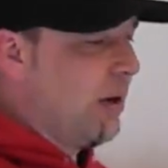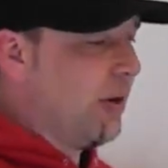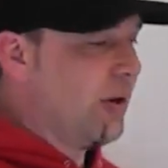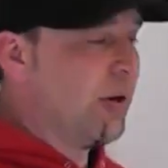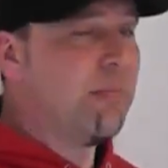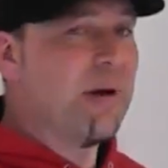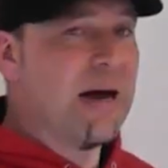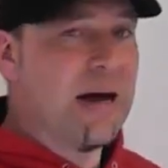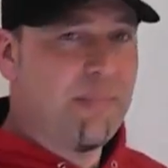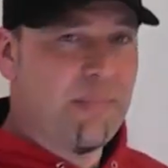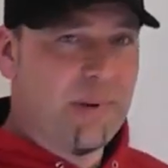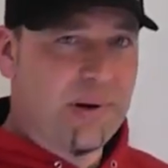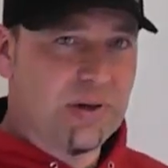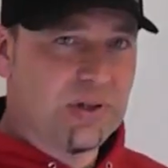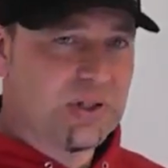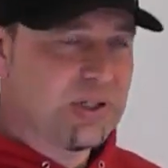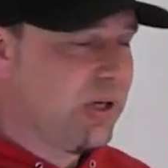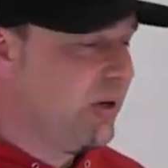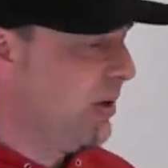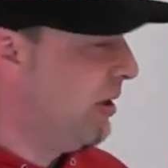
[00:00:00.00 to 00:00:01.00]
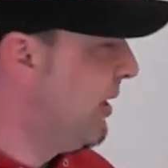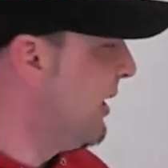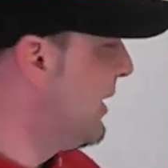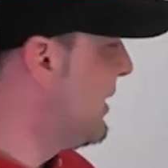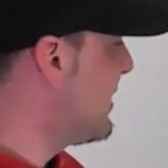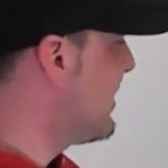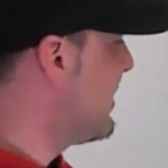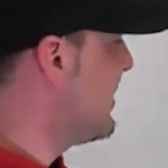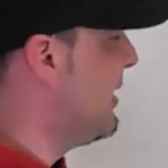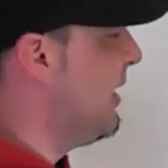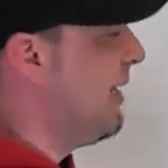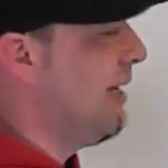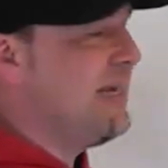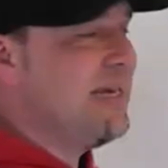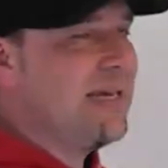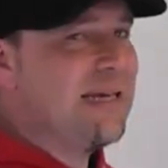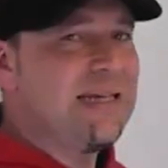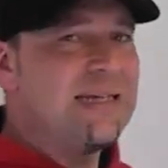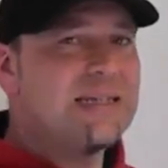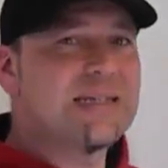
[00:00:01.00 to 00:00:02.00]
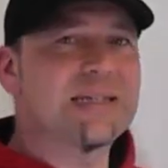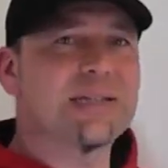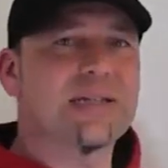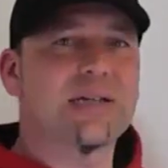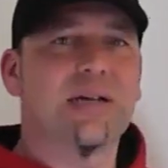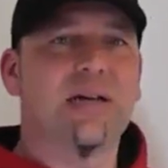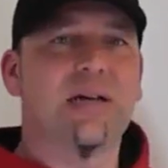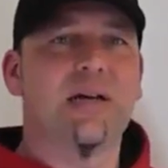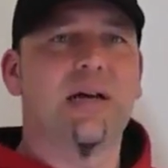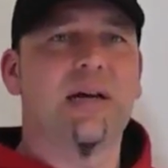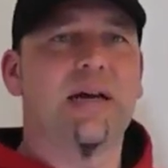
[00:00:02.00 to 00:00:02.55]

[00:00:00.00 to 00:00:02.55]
on a map, and I'll show you this, is